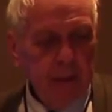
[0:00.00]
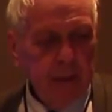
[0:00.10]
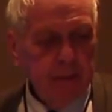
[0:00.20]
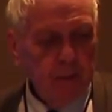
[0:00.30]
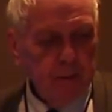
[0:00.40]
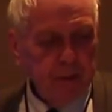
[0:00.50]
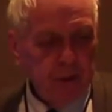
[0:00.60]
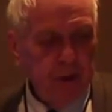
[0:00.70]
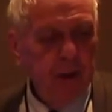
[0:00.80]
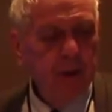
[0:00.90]
and those
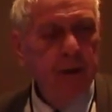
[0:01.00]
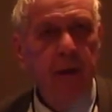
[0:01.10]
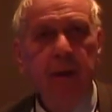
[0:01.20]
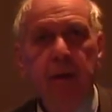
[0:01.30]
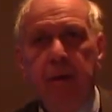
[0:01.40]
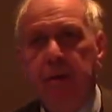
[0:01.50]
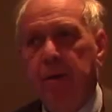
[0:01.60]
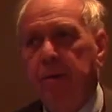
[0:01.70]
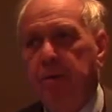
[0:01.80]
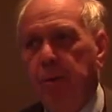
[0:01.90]
are
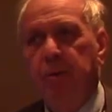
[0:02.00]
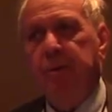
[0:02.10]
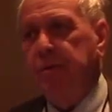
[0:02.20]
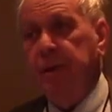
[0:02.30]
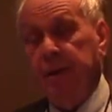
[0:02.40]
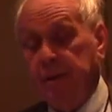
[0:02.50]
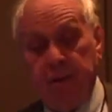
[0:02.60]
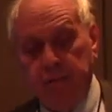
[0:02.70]
two of the things